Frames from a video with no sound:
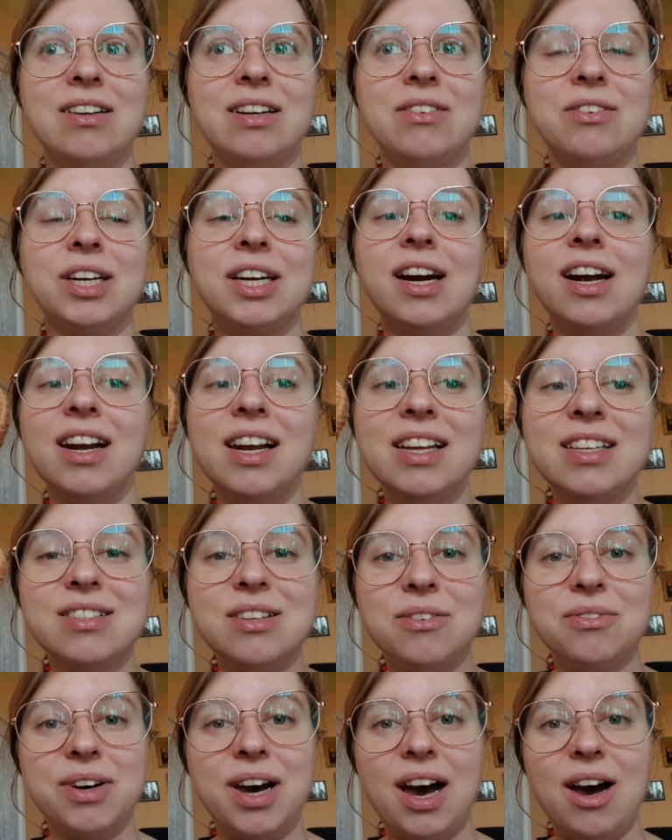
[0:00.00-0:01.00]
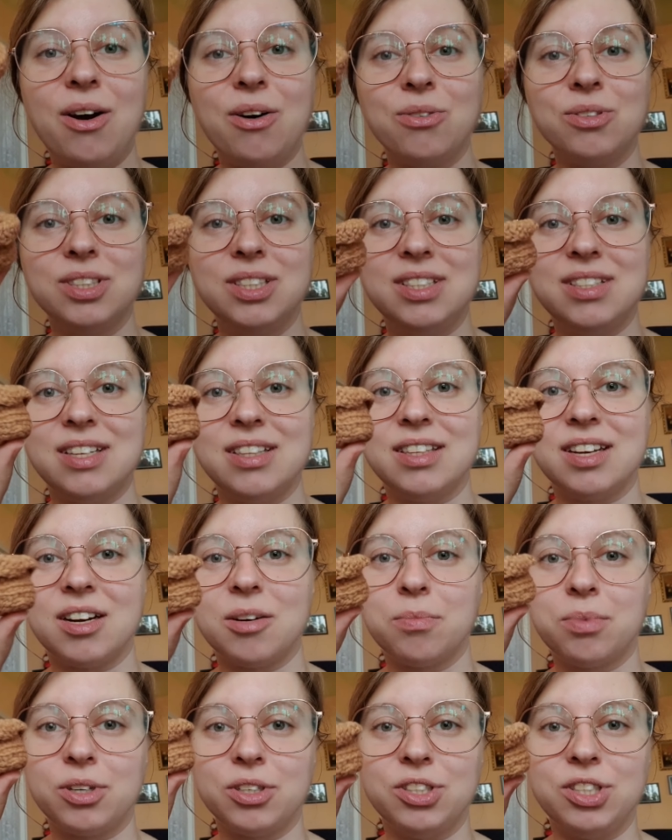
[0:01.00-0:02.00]
regardless of how this entire
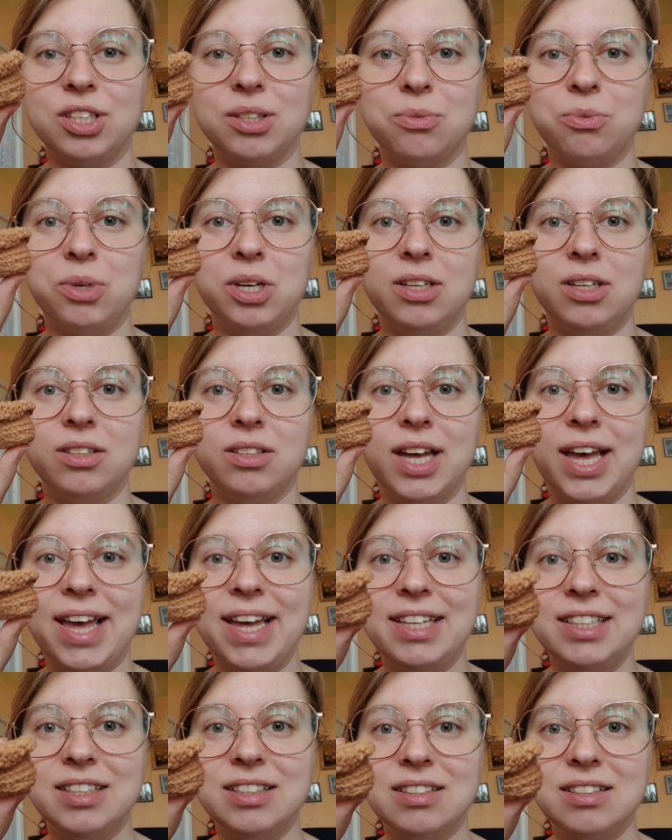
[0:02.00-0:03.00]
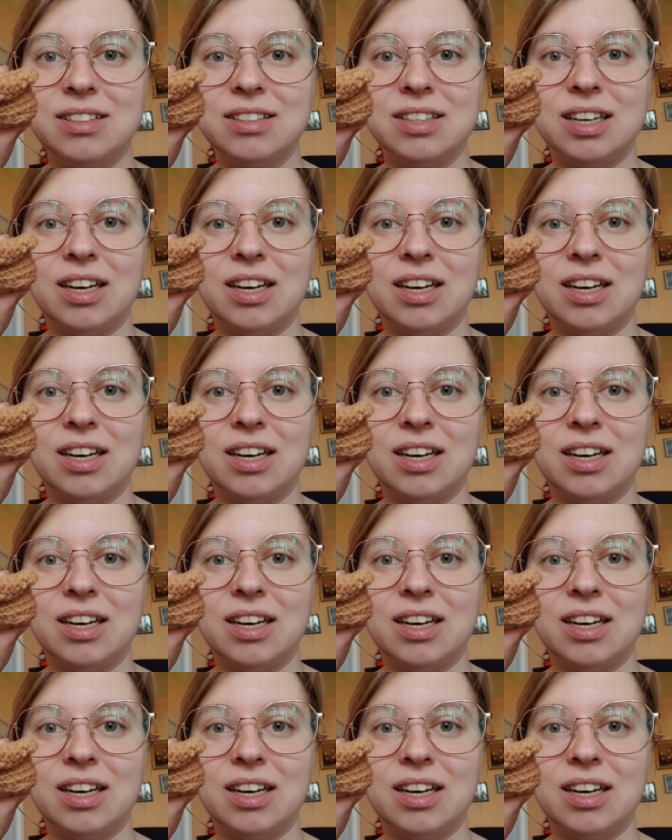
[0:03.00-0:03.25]
project will end,